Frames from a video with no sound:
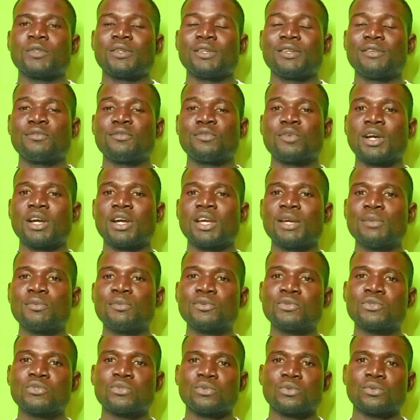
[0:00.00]
if you are
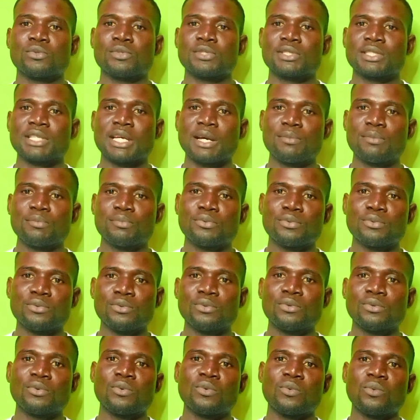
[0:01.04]
able to
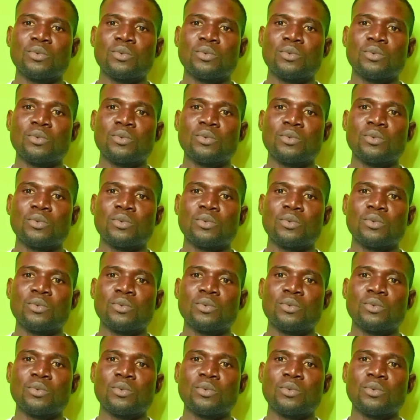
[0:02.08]
sample